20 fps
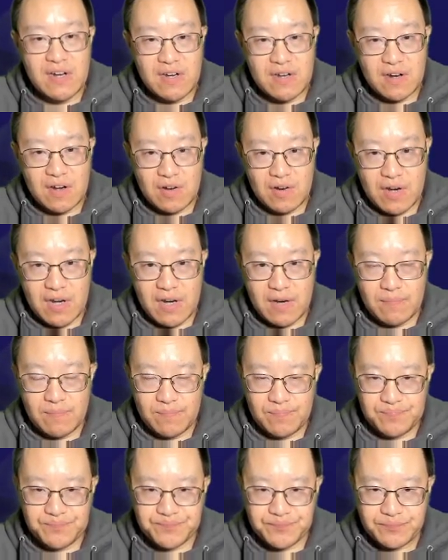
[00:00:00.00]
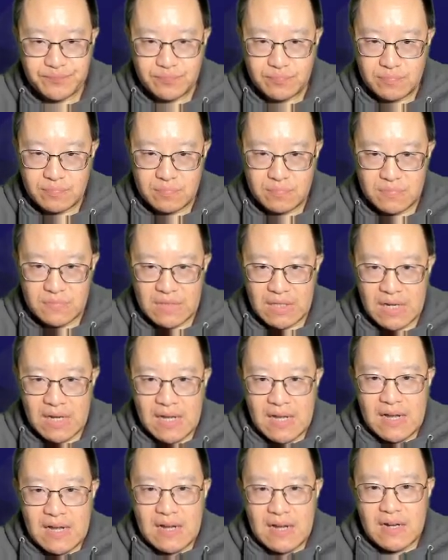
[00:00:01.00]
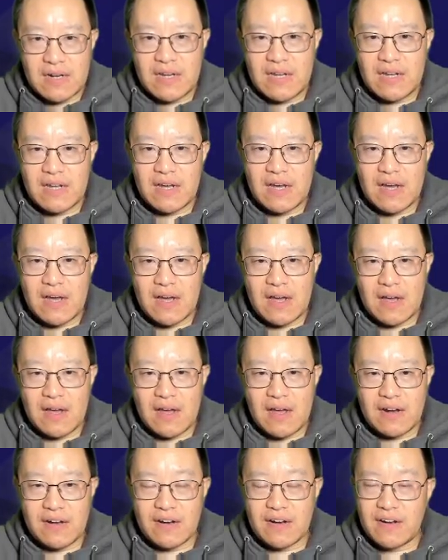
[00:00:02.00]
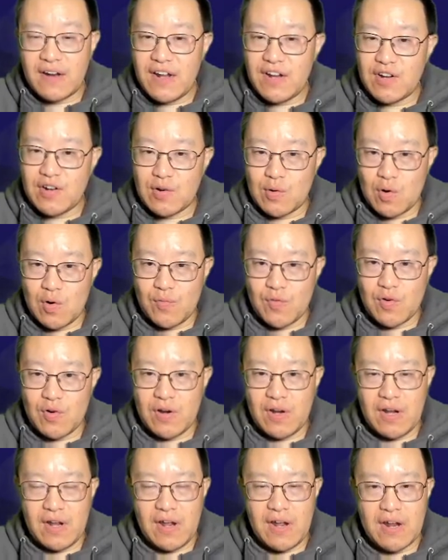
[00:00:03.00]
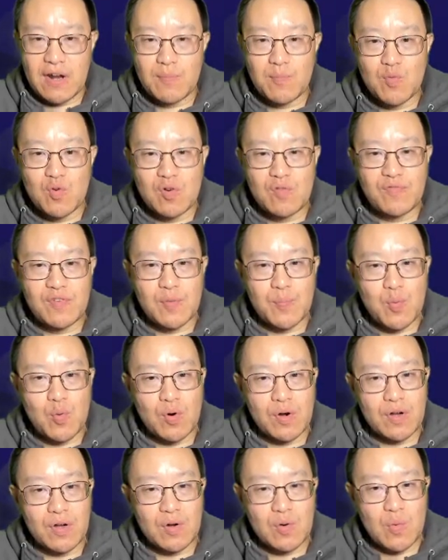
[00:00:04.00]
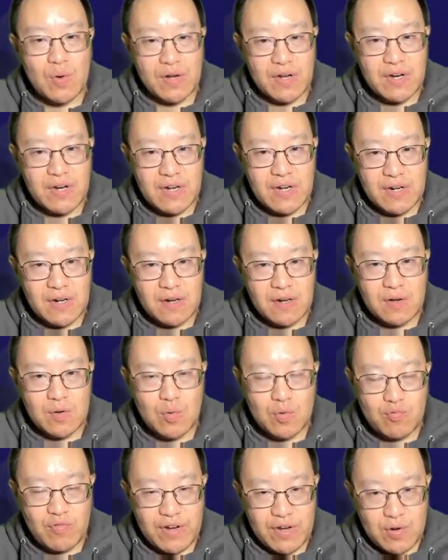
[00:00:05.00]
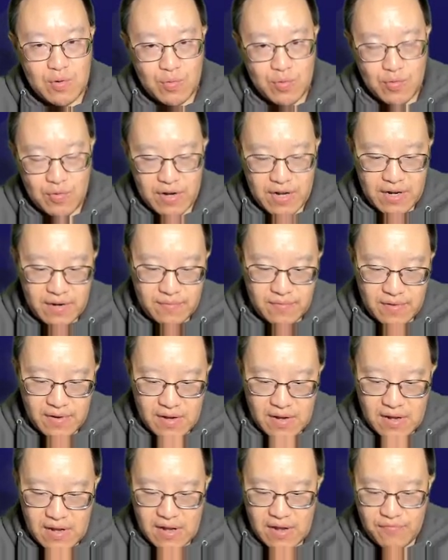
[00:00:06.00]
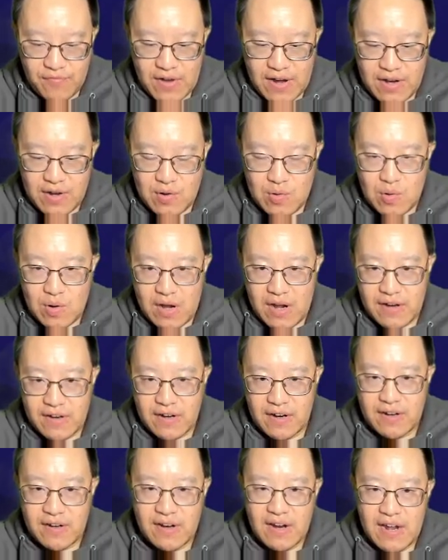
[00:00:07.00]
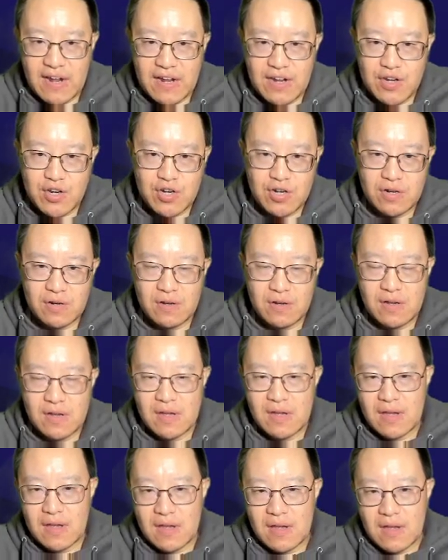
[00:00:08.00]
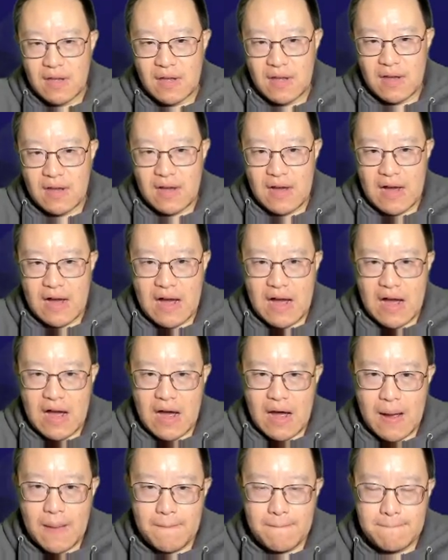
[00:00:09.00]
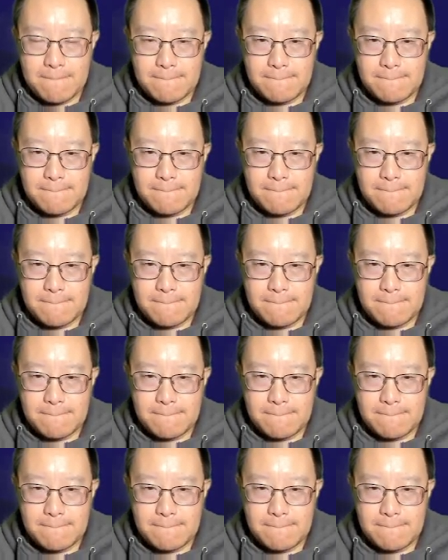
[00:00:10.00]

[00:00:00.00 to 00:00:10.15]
target, the SSH server is moved to port 2323. If I do SSH mchow